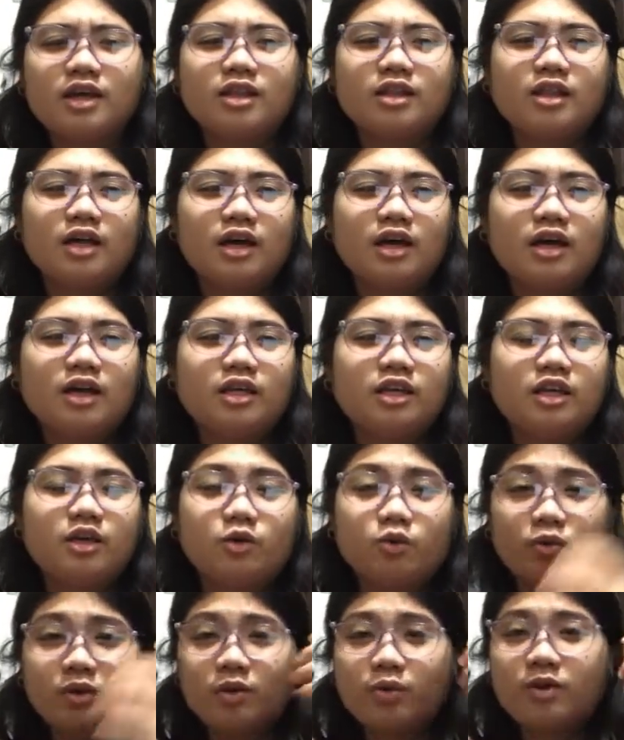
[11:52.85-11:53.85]
that
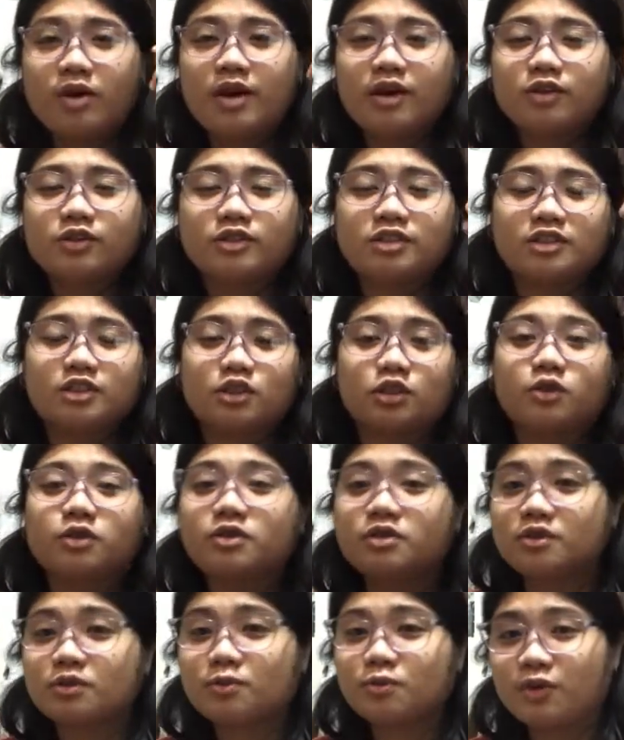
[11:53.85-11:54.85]
it rewires the
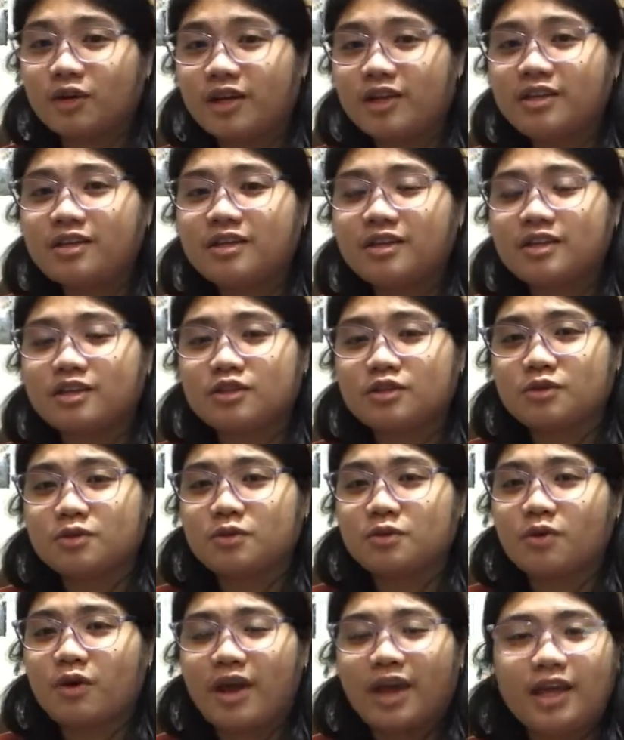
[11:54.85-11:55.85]
student's brain
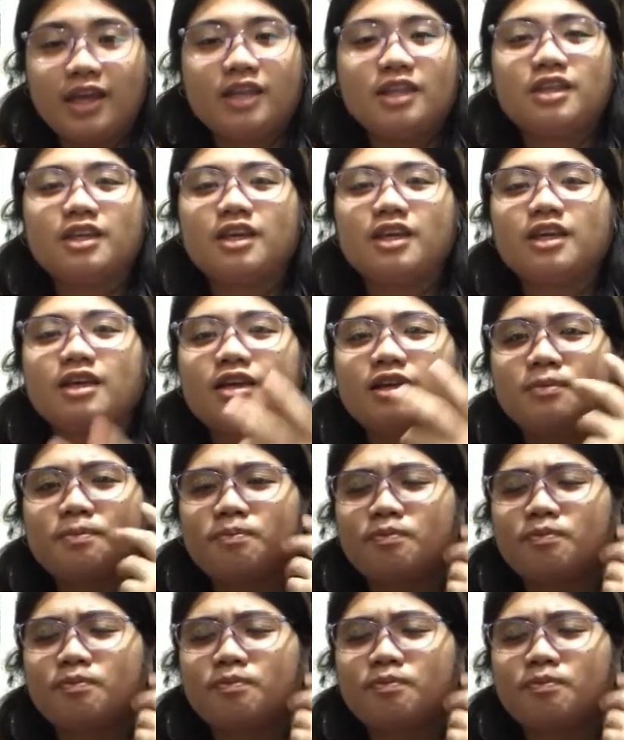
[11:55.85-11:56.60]
into hating